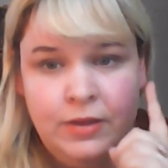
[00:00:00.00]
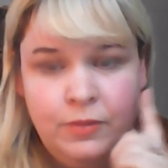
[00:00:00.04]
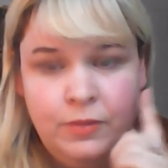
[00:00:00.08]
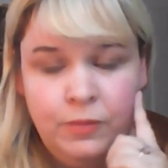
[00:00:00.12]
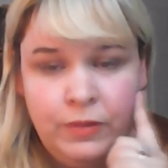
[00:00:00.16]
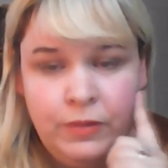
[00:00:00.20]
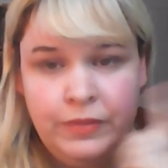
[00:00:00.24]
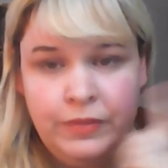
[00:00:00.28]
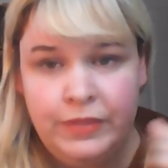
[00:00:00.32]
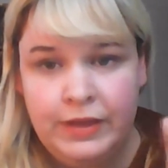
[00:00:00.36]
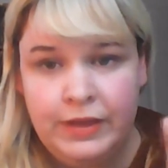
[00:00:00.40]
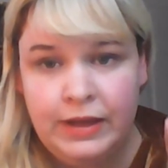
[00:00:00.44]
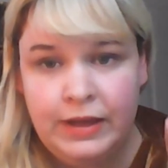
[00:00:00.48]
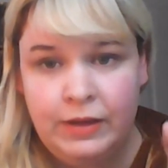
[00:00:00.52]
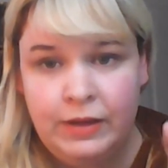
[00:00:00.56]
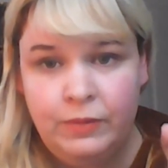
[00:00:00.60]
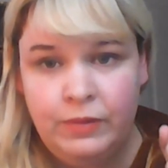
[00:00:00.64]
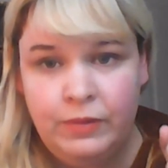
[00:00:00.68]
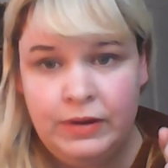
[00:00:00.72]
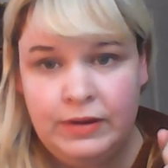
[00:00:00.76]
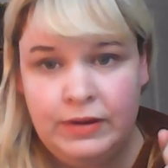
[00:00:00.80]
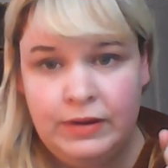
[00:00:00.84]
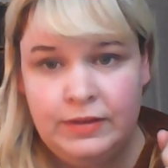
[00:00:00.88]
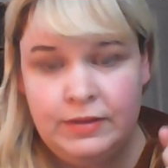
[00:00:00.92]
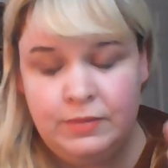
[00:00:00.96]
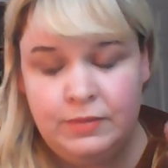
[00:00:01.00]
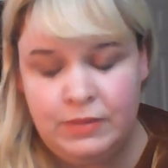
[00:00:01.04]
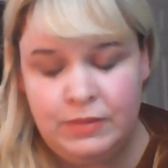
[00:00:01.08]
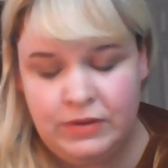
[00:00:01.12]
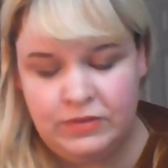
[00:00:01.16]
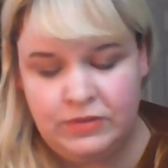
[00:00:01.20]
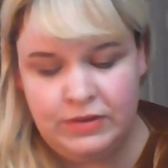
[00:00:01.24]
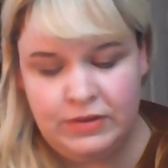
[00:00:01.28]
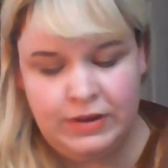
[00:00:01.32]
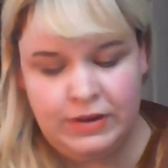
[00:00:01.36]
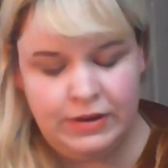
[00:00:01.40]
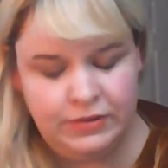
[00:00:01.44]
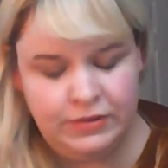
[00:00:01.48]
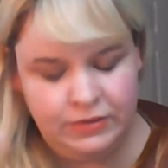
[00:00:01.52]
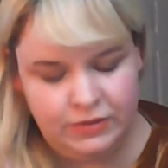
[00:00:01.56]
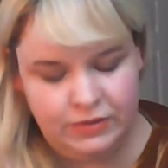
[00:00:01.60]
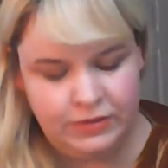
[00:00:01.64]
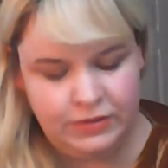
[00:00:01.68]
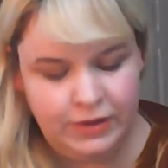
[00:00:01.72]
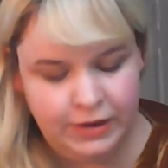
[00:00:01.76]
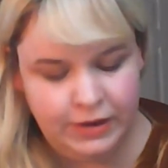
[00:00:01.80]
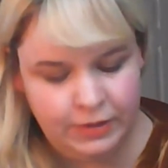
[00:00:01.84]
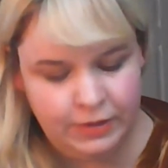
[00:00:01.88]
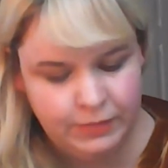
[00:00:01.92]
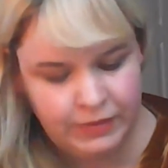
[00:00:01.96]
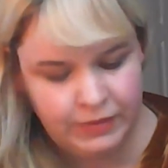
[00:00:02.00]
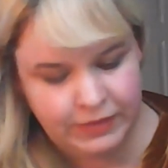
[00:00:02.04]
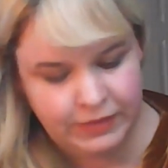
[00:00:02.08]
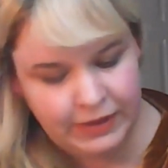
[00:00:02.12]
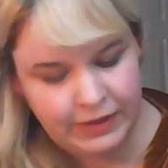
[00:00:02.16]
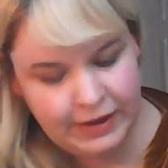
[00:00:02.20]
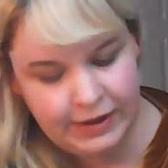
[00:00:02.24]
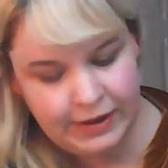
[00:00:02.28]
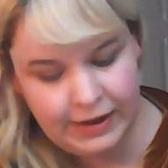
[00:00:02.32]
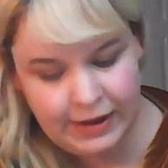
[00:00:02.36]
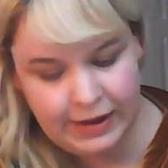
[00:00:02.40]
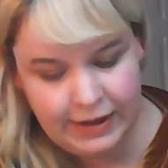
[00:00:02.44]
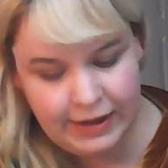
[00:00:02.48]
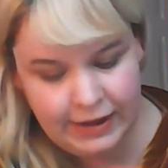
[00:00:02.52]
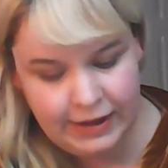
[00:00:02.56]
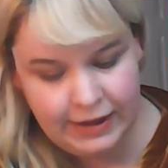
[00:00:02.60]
One thing I wanted to mention as you're talking about that,